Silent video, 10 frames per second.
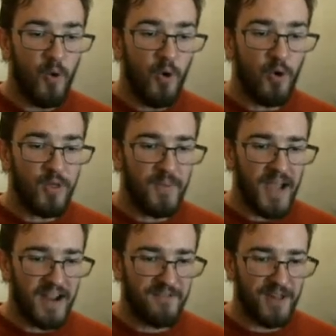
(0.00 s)
Woo, the
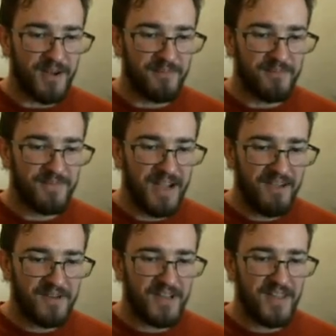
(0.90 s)
backflip!
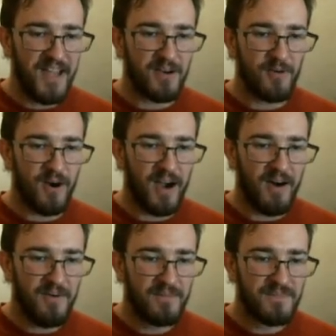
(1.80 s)
Haven't done that in a while.